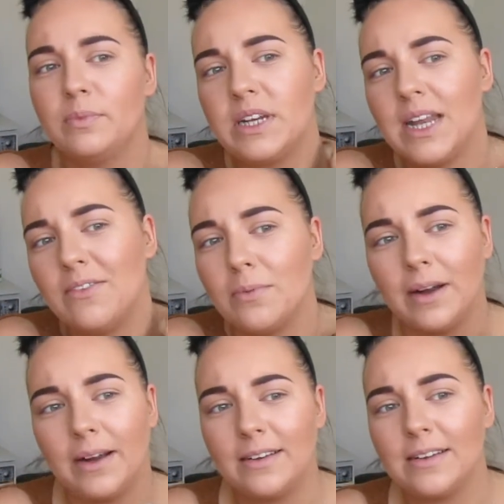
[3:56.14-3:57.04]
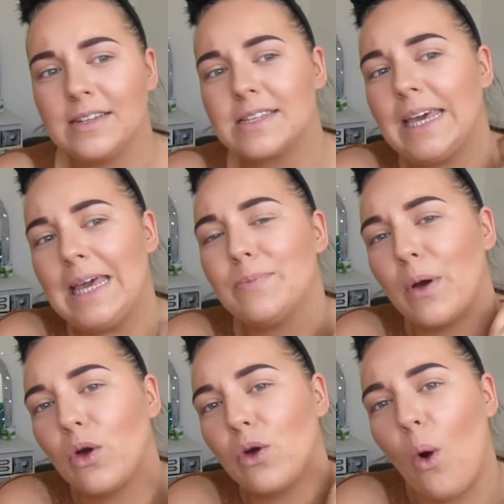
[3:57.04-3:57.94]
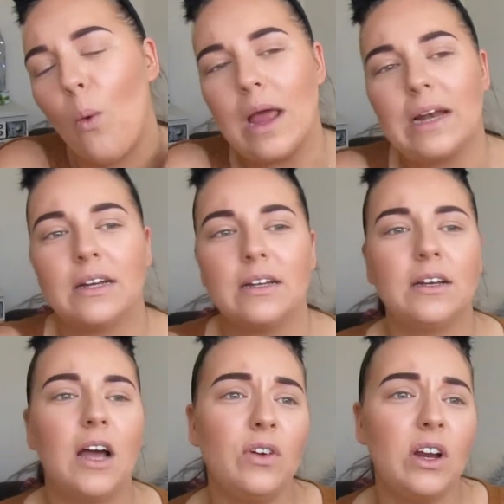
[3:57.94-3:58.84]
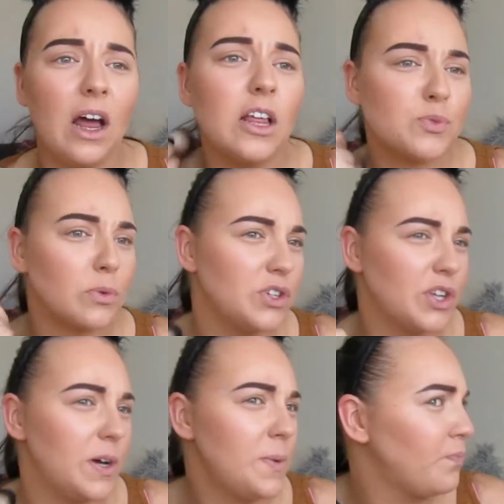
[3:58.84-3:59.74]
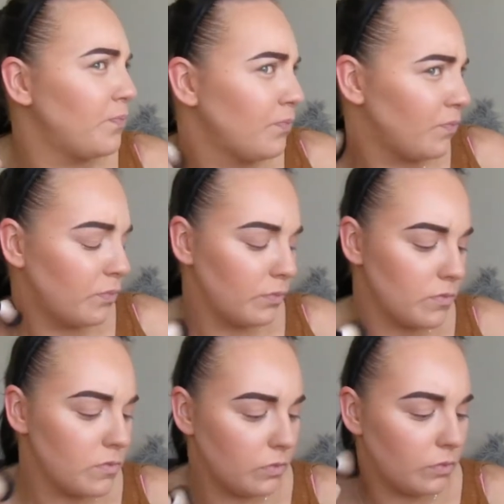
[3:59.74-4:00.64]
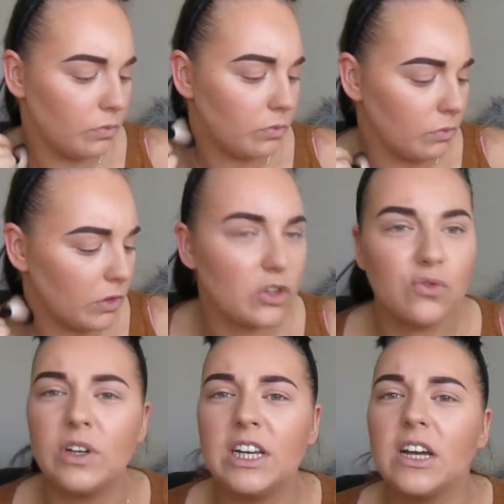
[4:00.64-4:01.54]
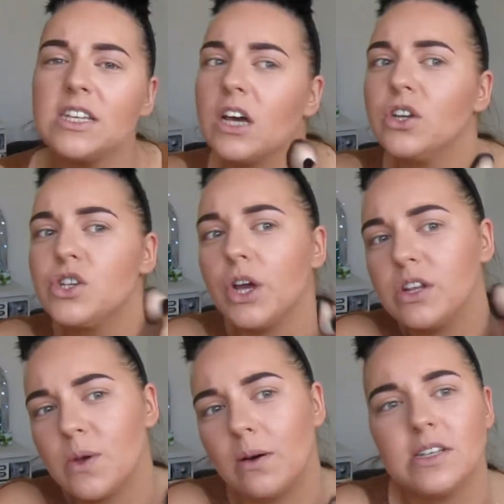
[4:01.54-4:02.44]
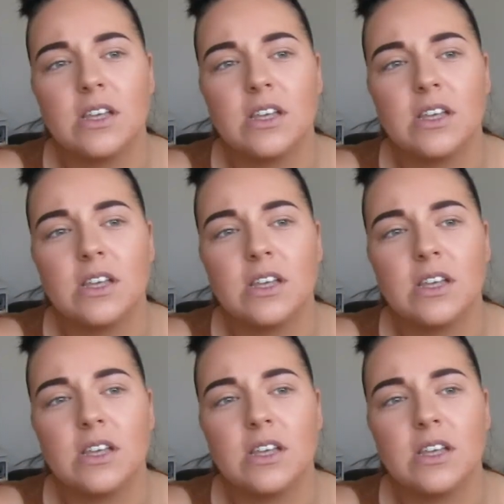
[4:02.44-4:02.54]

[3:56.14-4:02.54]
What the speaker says: never mind. Just keep going. I really like this bronzer. It's a really nice undertone as well. I